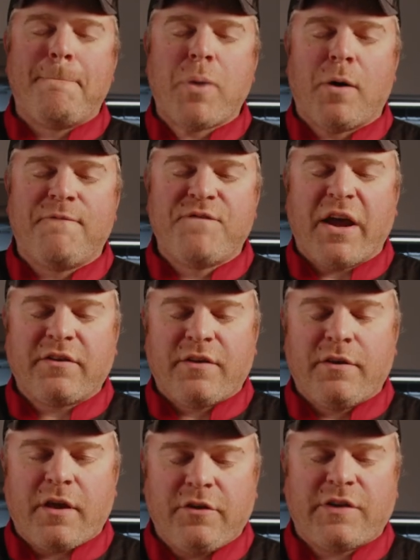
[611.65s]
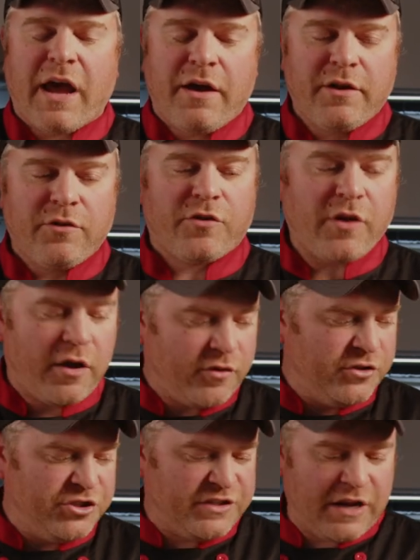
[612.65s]
perfected Italian
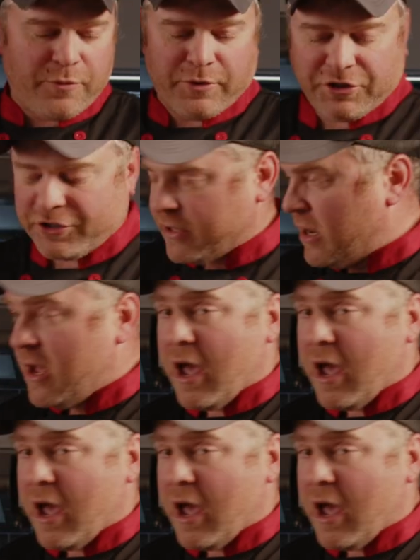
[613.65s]
sausage sandwich.